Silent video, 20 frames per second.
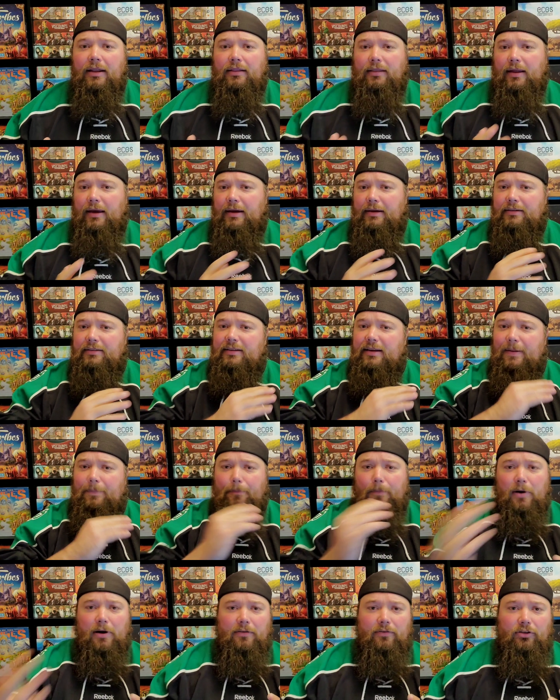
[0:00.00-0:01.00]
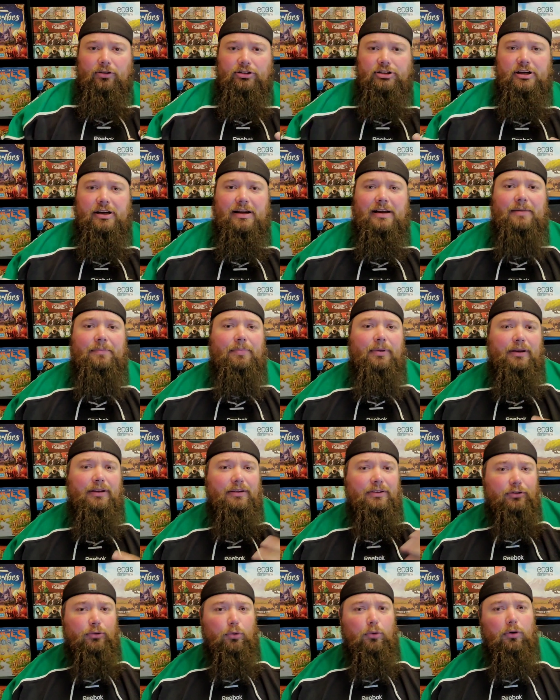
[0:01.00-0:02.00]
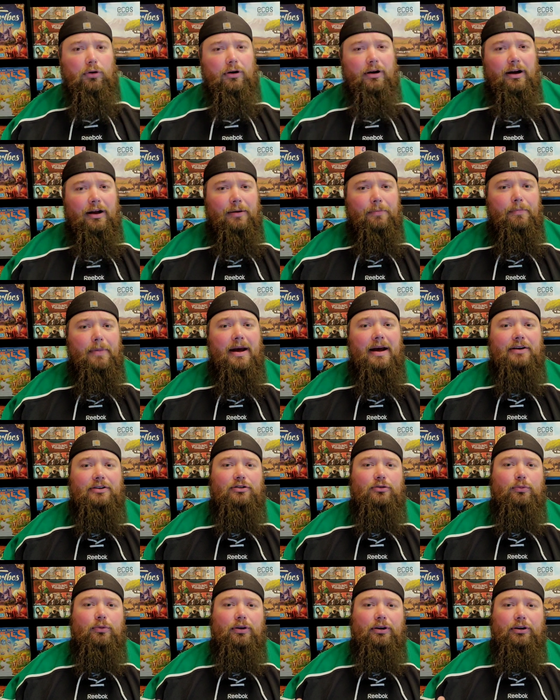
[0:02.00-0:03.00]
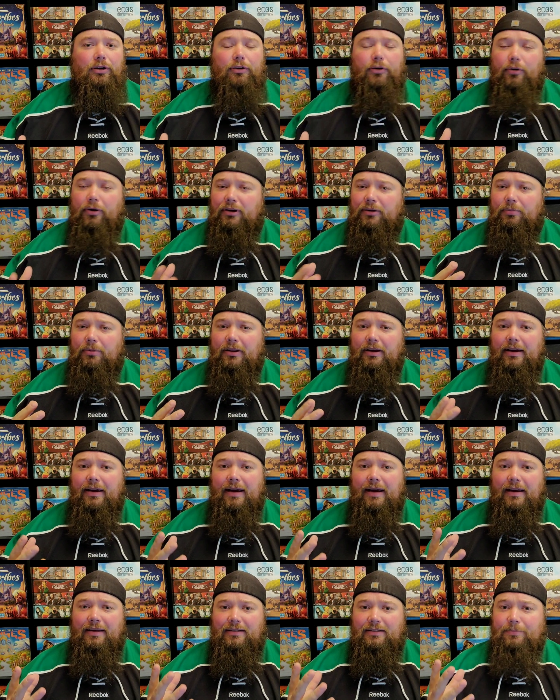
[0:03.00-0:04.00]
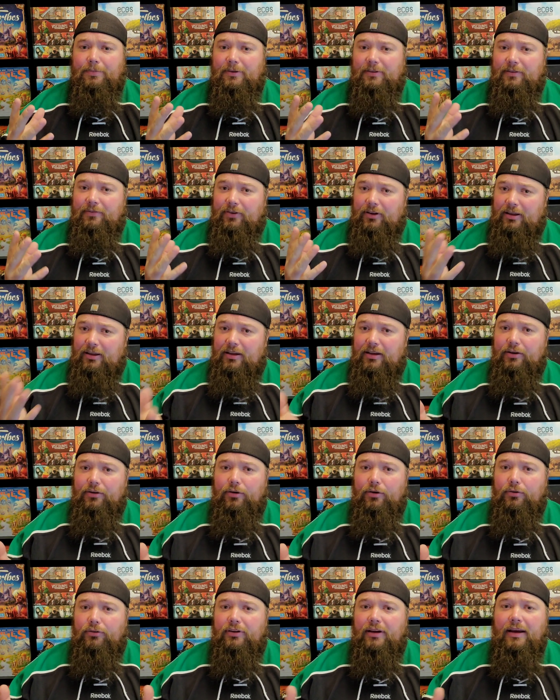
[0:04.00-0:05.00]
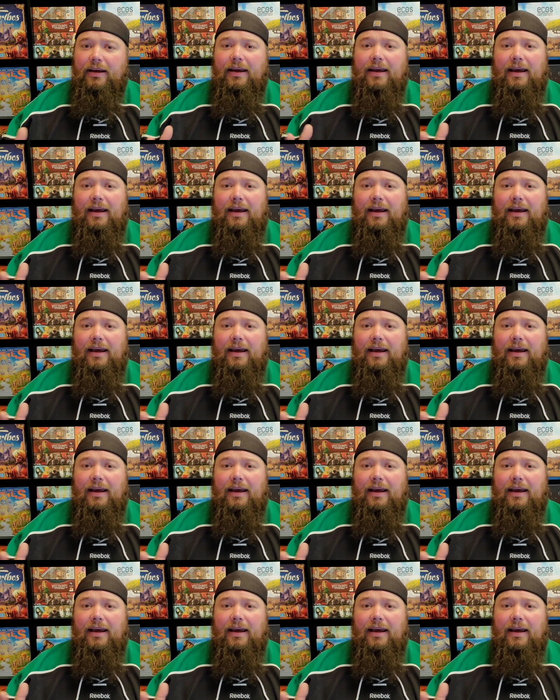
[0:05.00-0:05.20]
like say Marvel Champions or Unmatched, where you're going to play as specific heroes,